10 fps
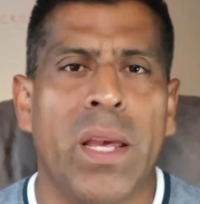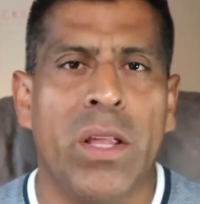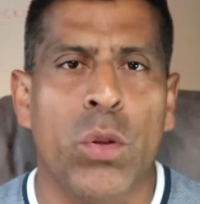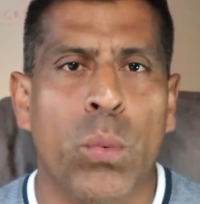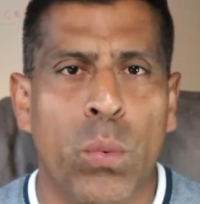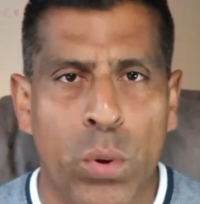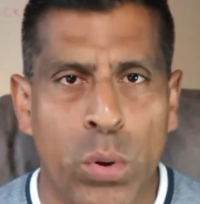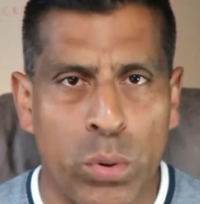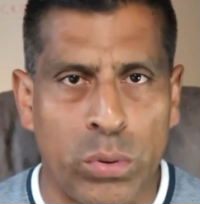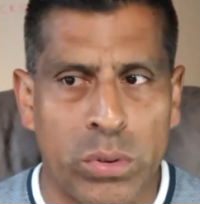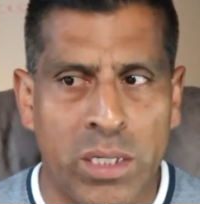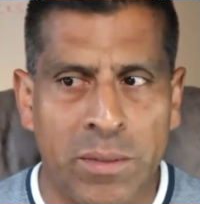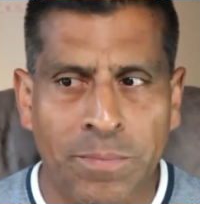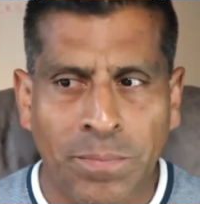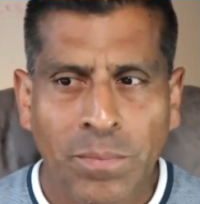in the world.
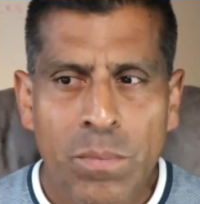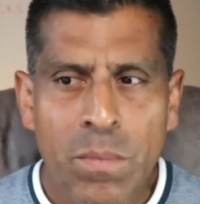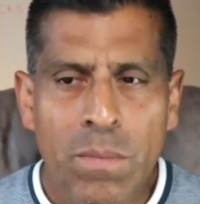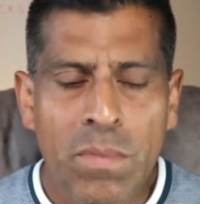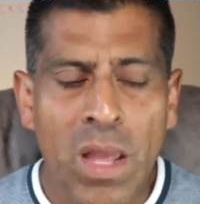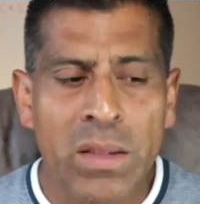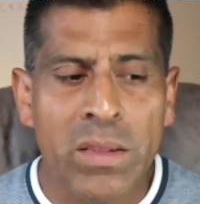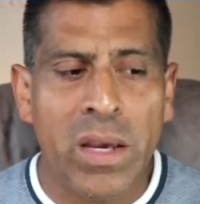The